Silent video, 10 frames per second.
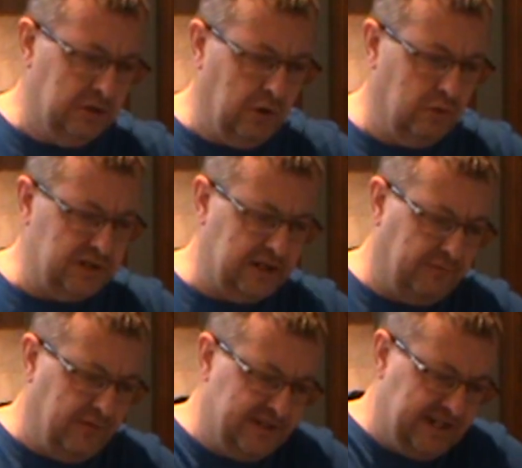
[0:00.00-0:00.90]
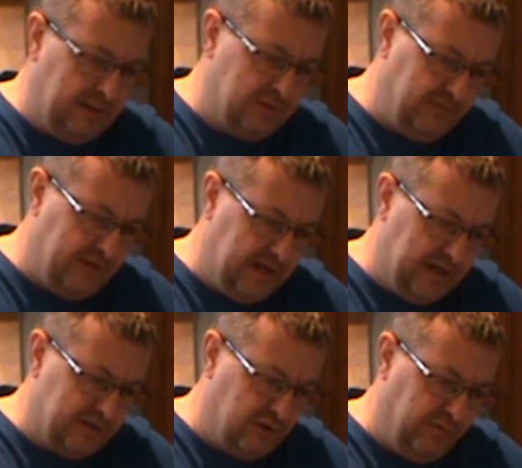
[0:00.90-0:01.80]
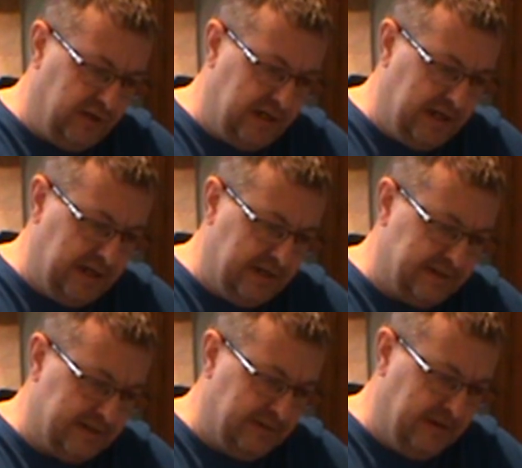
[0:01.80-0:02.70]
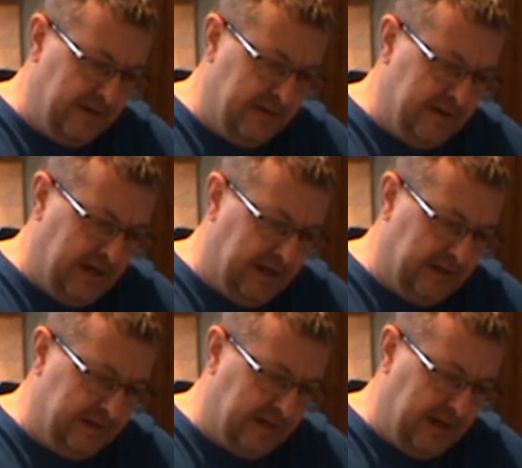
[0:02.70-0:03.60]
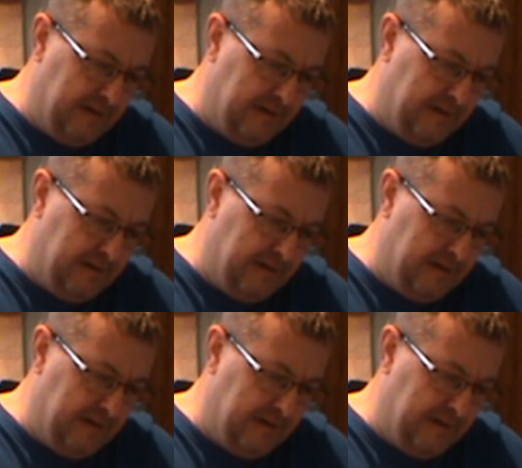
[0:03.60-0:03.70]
loads of different types of art over the years. And